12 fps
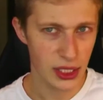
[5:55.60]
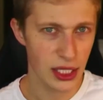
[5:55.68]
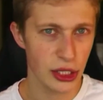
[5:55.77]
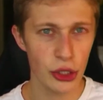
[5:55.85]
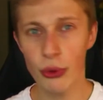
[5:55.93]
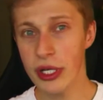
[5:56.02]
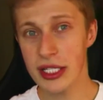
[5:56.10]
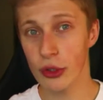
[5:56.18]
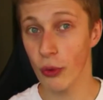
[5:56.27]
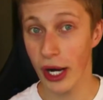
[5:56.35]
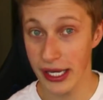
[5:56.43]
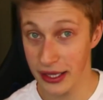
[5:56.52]
The reason
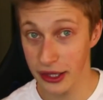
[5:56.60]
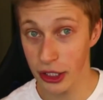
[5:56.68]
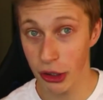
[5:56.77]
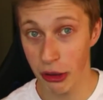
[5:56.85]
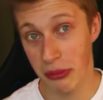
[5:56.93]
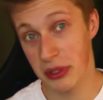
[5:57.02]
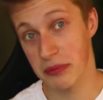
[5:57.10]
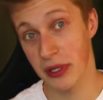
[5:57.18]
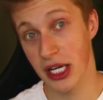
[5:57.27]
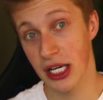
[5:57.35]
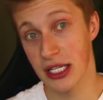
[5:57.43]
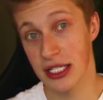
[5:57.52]
why Ethereum is
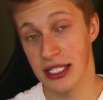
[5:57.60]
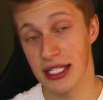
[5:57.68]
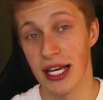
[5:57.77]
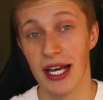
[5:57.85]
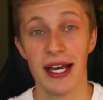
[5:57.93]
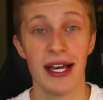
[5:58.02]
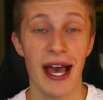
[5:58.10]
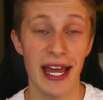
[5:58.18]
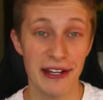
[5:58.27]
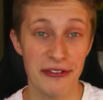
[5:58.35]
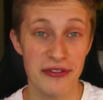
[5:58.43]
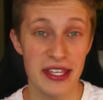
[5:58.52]
because
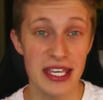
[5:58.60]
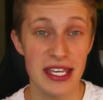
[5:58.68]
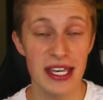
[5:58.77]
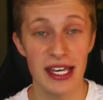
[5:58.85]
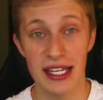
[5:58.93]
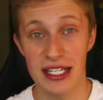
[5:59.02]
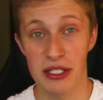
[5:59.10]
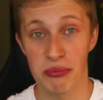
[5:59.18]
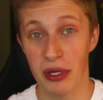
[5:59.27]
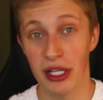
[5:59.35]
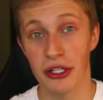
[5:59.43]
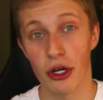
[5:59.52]
NFT is
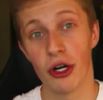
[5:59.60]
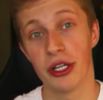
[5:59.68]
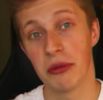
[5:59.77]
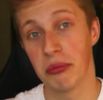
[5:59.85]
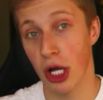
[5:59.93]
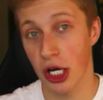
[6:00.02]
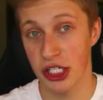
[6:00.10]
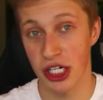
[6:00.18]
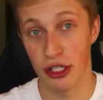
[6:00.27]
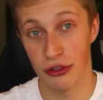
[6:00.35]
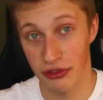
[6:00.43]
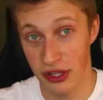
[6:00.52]
built on the blockchain
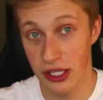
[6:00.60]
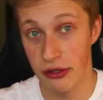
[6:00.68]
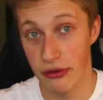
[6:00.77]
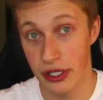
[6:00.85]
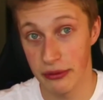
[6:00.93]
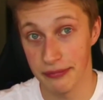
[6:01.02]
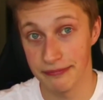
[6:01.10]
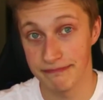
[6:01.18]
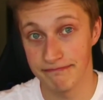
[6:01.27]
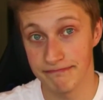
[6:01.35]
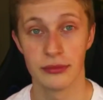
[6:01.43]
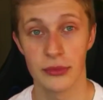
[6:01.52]
of Ethereum.
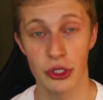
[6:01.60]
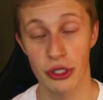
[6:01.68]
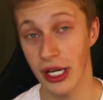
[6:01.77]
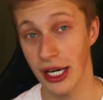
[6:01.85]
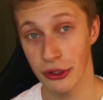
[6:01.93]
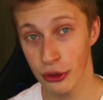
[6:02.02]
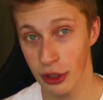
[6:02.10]
So then I took the